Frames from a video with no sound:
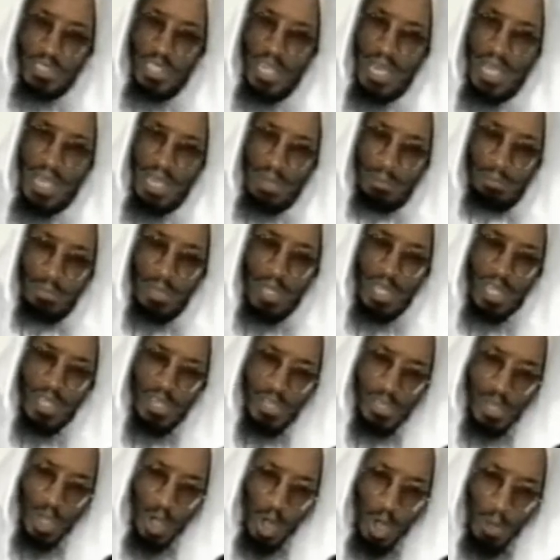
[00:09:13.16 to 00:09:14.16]
Islam.
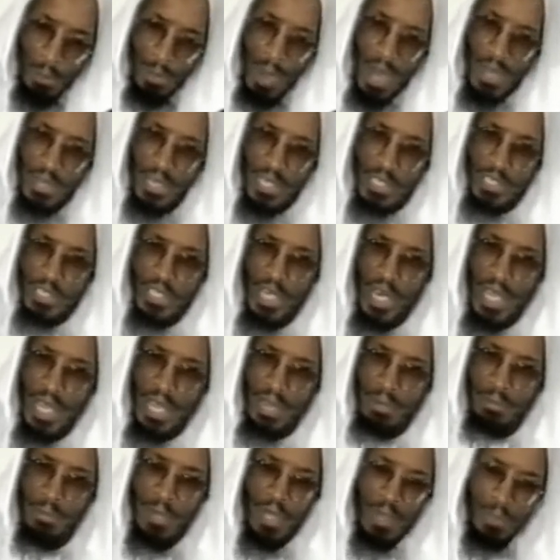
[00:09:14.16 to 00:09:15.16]
Know about
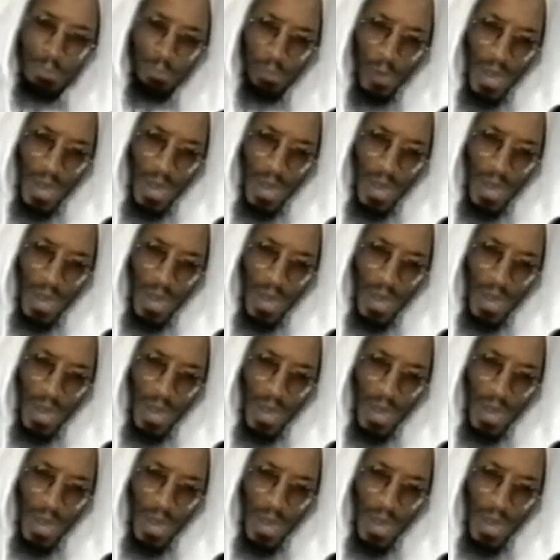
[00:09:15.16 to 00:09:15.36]
Islam.